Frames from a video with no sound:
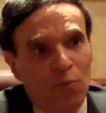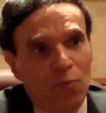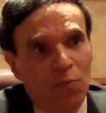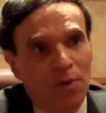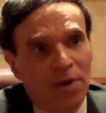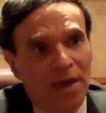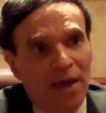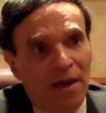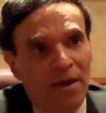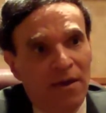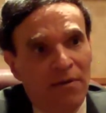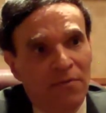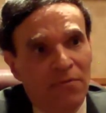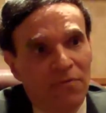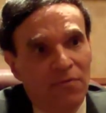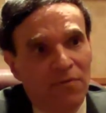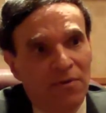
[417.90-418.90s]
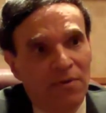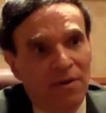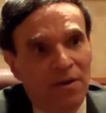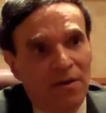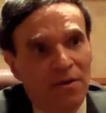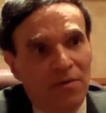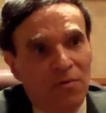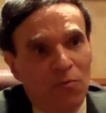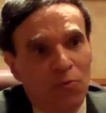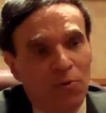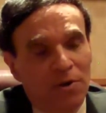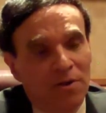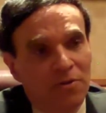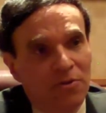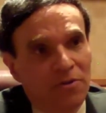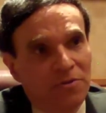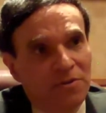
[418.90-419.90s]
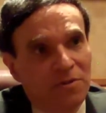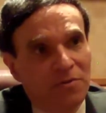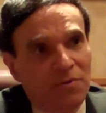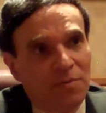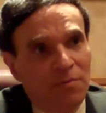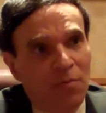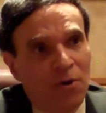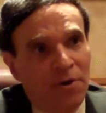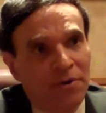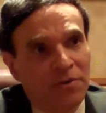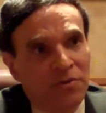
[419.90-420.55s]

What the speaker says: We have worked closely with bar